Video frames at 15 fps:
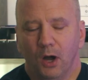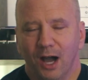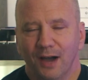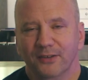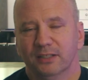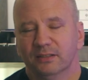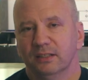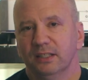
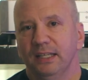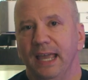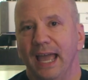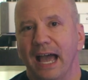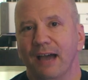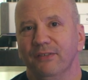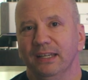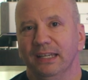Obviously,
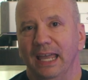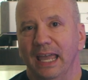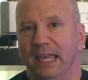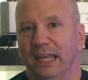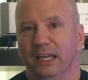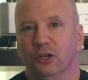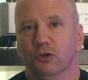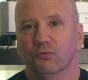having
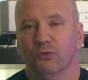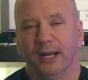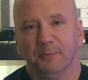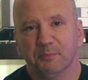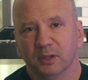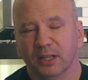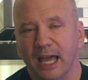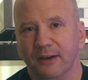a
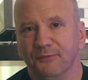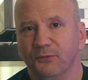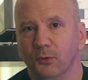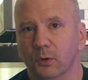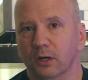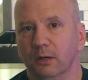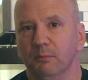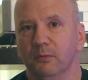great
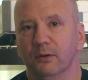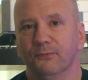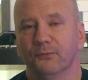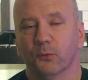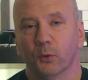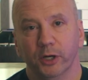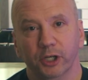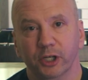platform
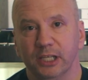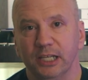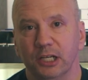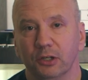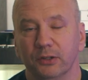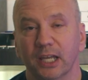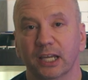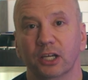for your
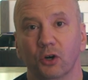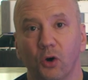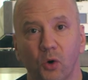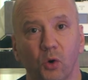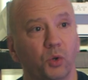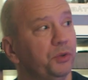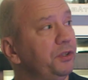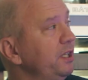gear that can
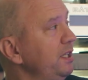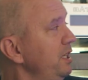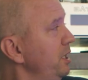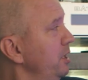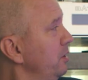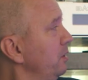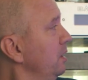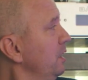hold the
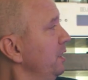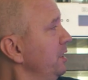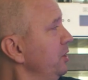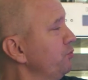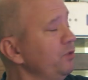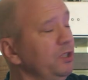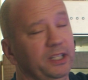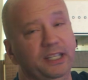gear
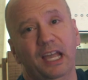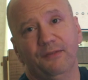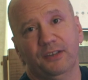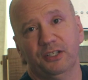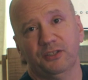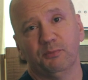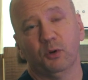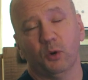that's really
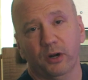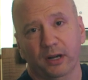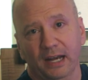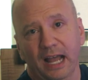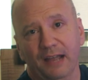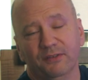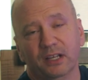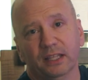heavy is important.
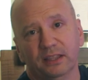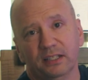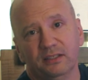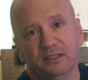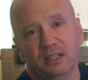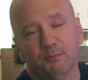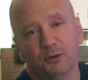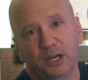I've got this
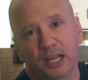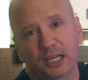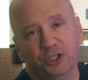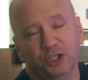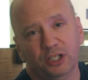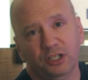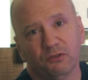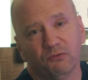Timber
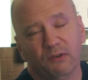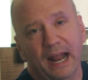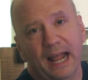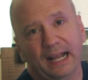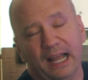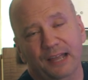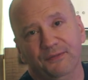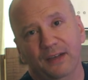Nation
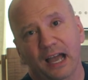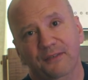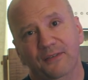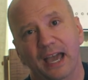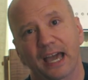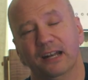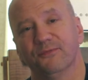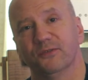rack. I've
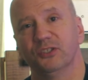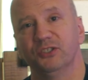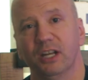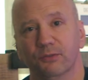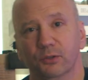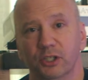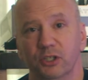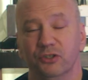had it for
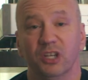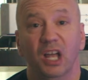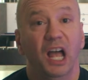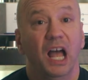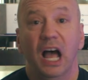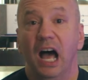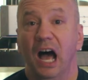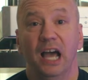several years.
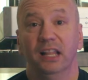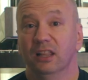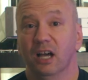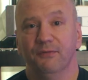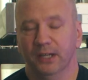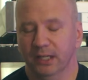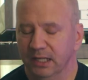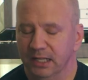I
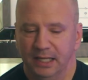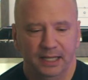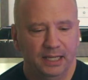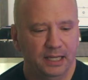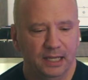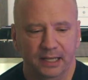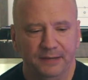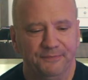love it.
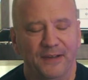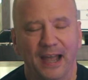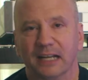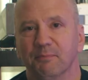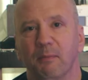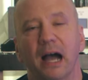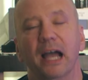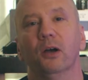In
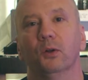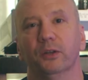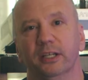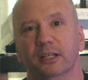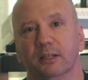fact, my only